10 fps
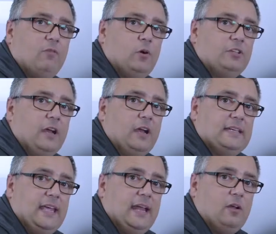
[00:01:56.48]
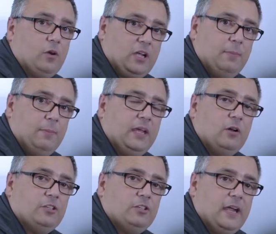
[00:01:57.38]
on your antenna or coming
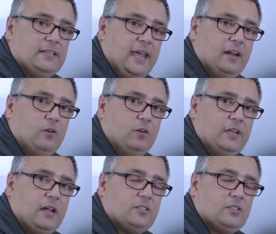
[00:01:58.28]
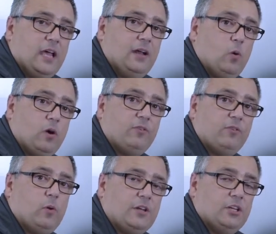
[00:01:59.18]
in on your antenna on the outside, or
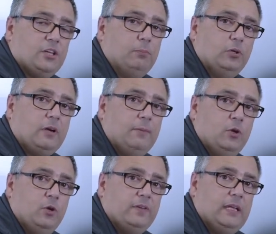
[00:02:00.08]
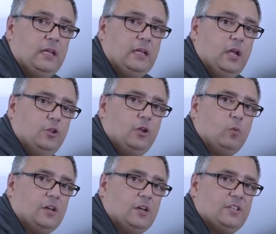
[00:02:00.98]
if you're watching a Blu-ray movie, you
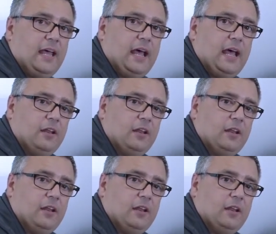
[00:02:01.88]
could watch that out